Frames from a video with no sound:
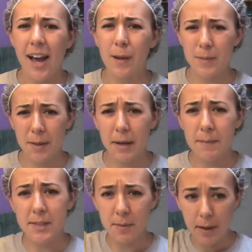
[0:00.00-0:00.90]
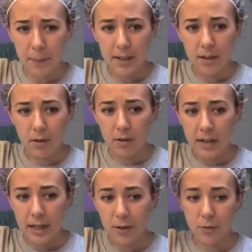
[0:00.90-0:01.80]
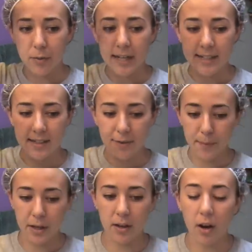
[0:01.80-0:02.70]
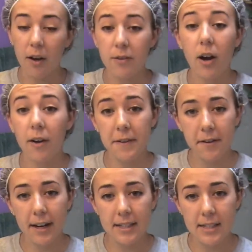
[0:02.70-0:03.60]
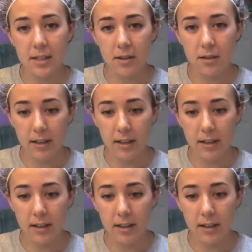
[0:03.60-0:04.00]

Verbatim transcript: Um, sometimes there might be little like grits from the co coffee grind still,